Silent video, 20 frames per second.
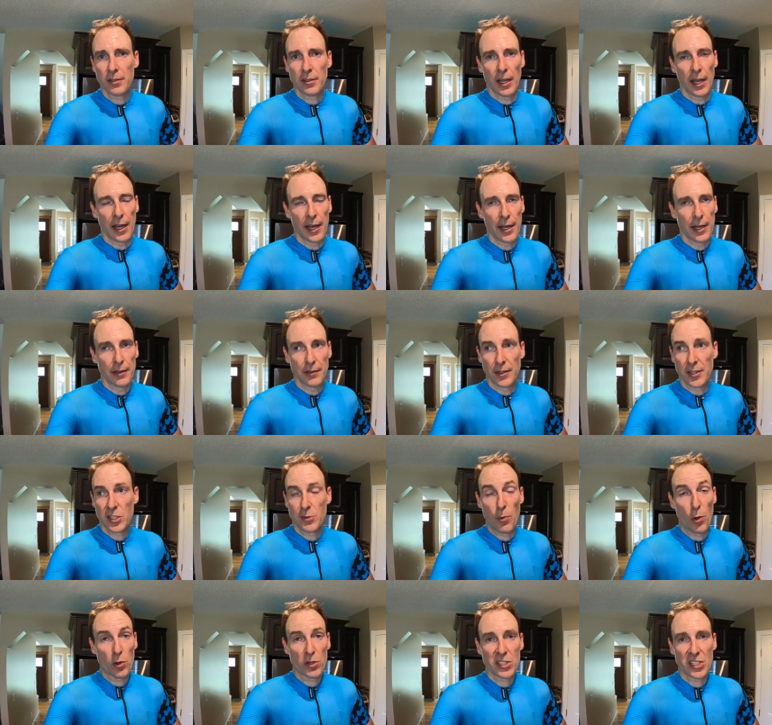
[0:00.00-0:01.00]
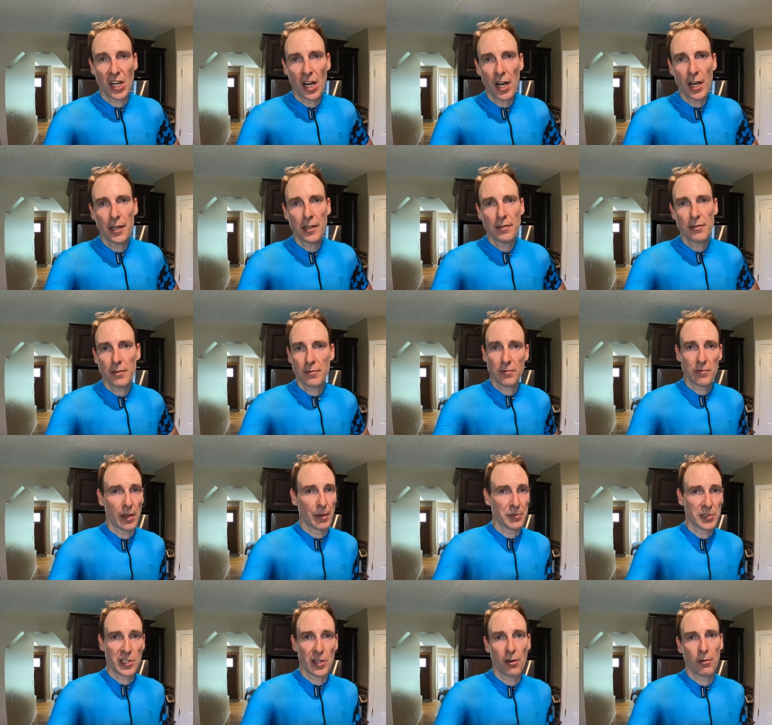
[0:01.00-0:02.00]
the smoke's gone,
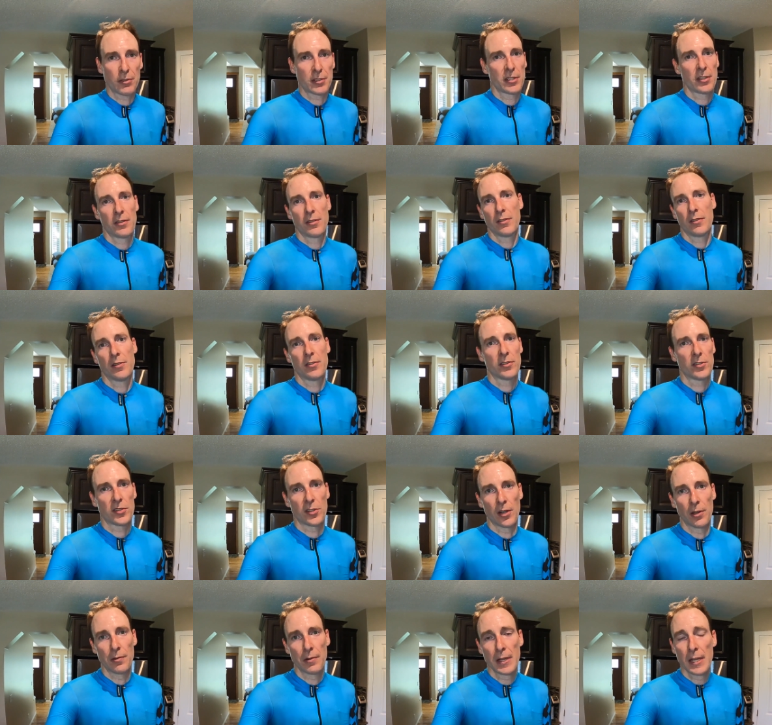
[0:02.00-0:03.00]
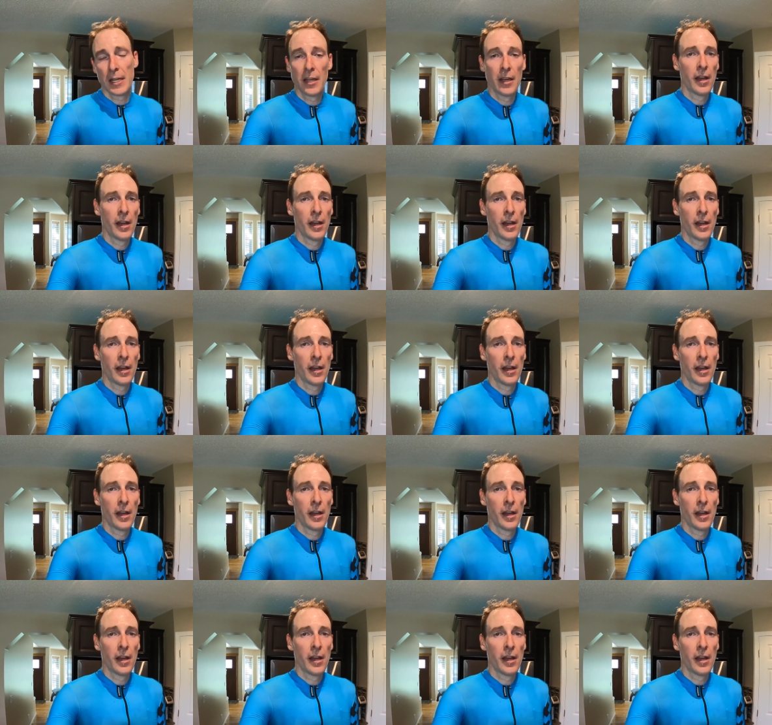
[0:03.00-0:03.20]
I'm stoked. So,